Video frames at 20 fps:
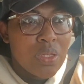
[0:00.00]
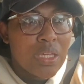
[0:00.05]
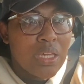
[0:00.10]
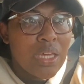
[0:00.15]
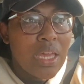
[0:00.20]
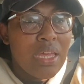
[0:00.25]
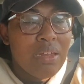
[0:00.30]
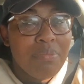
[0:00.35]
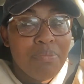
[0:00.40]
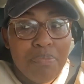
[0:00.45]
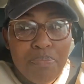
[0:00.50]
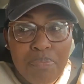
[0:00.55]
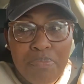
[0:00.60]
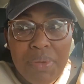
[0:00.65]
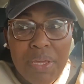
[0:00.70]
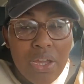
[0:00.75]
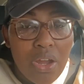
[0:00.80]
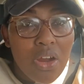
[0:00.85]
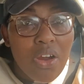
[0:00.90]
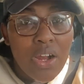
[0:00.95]
can
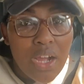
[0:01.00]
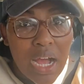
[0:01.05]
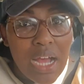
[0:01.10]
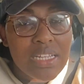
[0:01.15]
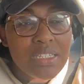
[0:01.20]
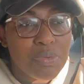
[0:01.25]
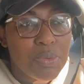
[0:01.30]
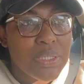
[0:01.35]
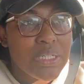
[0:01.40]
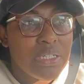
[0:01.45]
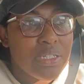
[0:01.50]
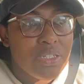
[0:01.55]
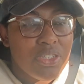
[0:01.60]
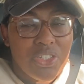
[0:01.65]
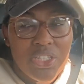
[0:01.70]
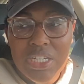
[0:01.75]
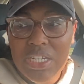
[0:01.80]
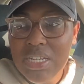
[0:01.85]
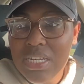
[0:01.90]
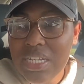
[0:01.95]
be her husband.
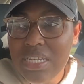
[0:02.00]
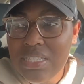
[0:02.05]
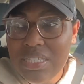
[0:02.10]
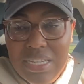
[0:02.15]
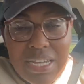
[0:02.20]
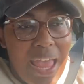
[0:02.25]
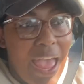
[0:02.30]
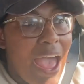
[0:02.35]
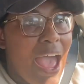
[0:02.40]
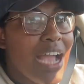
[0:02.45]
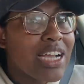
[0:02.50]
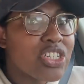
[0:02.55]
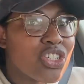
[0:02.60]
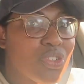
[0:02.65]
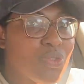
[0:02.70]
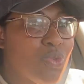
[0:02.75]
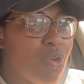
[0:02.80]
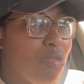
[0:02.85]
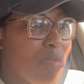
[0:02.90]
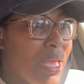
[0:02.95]
She needs an
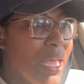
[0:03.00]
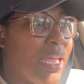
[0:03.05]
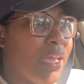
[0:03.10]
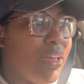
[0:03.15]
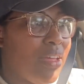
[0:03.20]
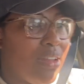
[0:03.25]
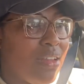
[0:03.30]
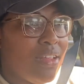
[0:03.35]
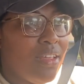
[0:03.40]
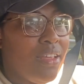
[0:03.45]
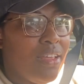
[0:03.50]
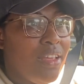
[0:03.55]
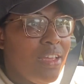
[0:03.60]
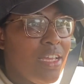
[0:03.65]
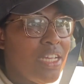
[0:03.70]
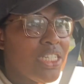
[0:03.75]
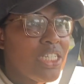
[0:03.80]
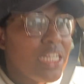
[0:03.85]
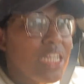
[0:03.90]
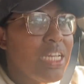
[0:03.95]
actual man.
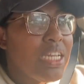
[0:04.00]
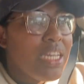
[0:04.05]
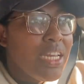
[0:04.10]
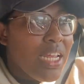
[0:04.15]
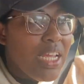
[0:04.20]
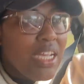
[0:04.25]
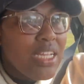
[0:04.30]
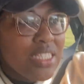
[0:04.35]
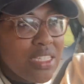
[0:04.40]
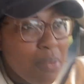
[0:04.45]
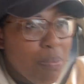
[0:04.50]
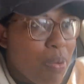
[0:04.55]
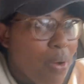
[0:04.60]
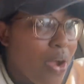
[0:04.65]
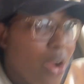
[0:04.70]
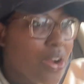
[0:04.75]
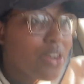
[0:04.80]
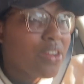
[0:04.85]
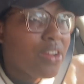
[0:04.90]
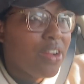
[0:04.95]
She needs a
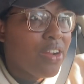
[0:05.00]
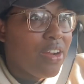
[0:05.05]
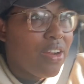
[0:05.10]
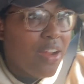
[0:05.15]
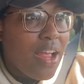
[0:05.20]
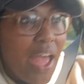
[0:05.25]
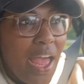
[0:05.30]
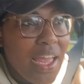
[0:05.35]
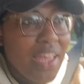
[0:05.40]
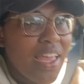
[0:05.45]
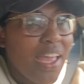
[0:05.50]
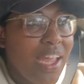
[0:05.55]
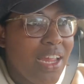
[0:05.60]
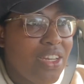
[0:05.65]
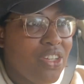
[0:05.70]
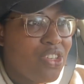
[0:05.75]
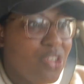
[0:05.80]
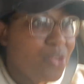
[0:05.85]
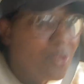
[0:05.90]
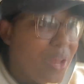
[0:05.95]
partner. I
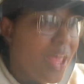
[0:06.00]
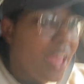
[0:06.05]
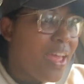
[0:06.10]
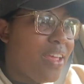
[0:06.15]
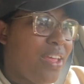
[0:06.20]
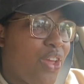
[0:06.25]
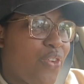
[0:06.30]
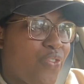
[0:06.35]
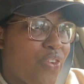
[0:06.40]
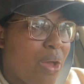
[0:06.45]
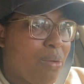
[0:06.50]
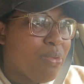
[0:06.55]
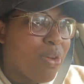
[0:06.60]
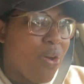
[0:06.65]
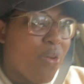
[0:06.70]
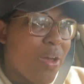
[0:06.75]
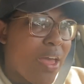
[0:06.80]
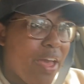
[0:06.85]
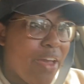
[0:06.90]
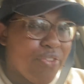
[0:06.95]
can't do that if I'm
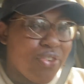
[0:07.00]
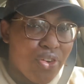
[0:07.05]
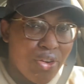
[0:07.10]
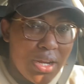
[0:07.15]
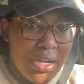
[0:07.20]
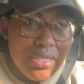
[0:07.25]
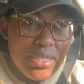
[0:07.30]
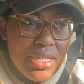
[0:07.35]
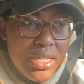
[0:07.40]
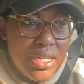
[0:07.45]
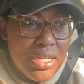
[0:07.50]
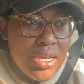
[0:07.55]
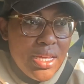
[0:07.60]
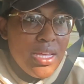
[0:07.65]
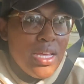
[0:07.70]
going half crazy.